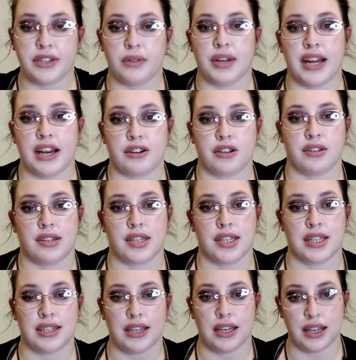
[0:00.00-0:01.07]
and you can actually
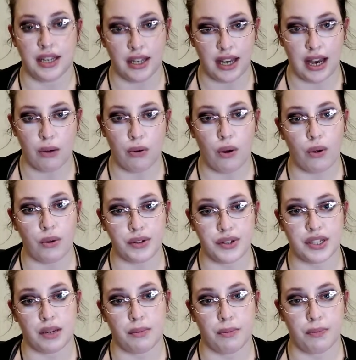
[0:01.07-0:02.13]
see how
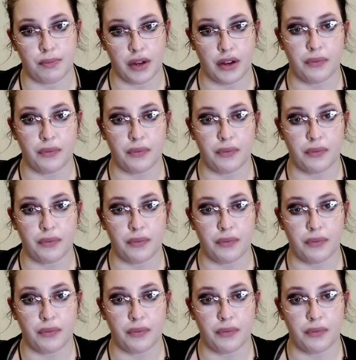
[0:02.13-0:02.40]
old some